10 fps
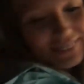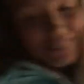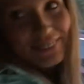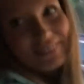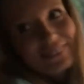
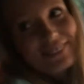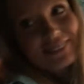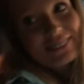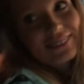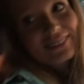Then what'd you come
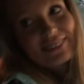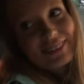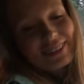out with?